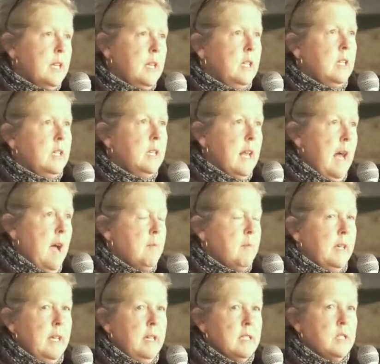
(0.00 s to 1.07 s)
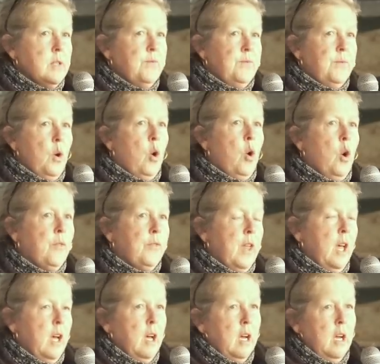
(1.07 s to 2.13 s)
Zealand lamb is for
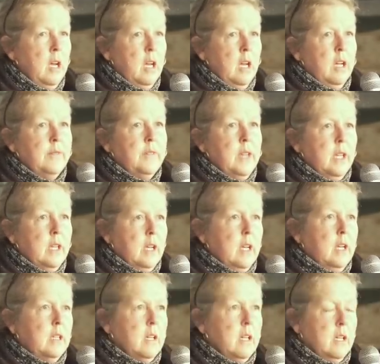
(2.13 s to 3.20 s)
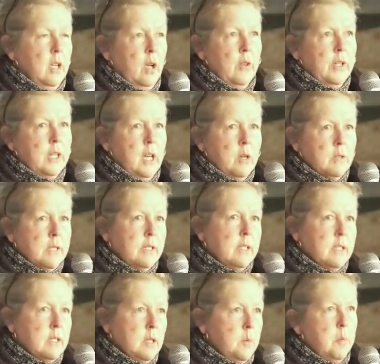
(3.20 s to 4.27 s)
a lot of the girls in
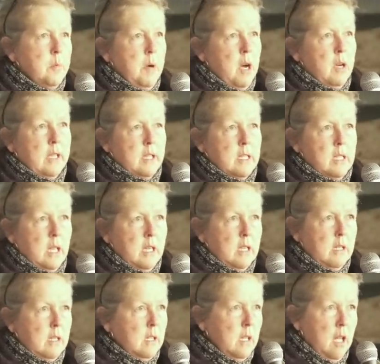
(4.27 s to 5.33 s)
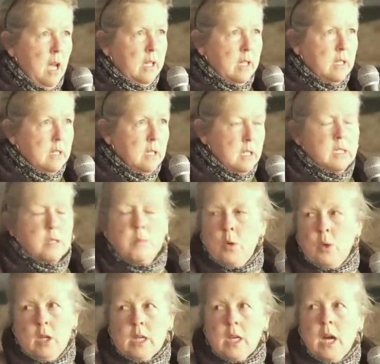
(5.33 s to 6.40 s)
the supermarkets that like the smaller